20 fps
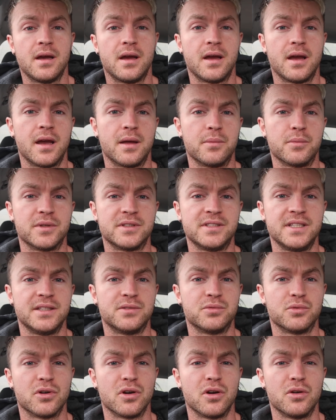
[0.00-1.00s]
And my
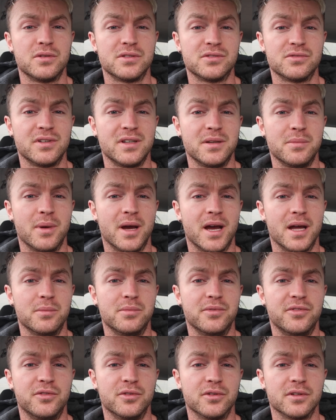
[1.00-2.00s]
teeth were always really bad
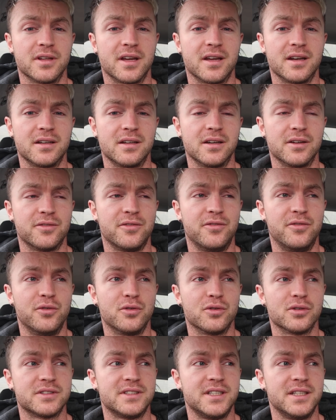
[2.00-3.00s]
before that. I got
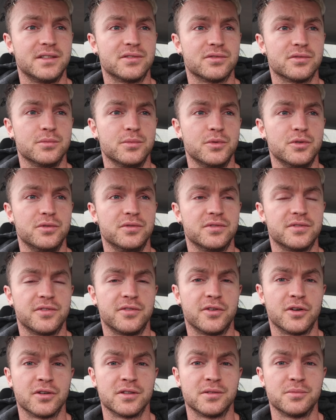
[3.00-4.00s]
4 teeth removed
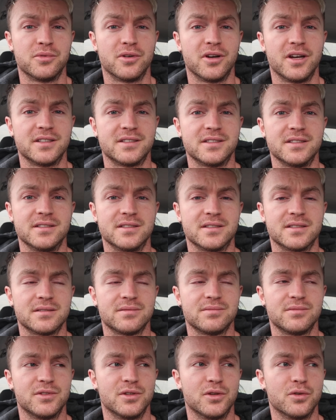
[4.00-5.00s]
for the
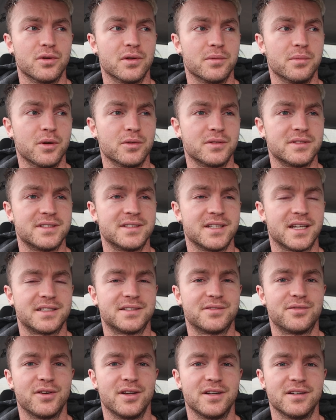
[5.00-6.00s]
braces, about
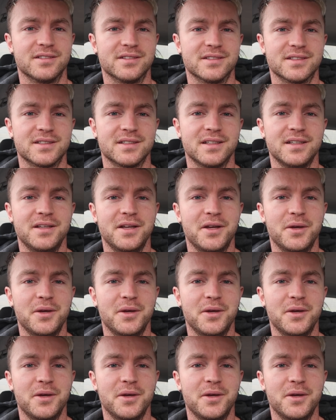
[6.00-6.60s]
6 fillings.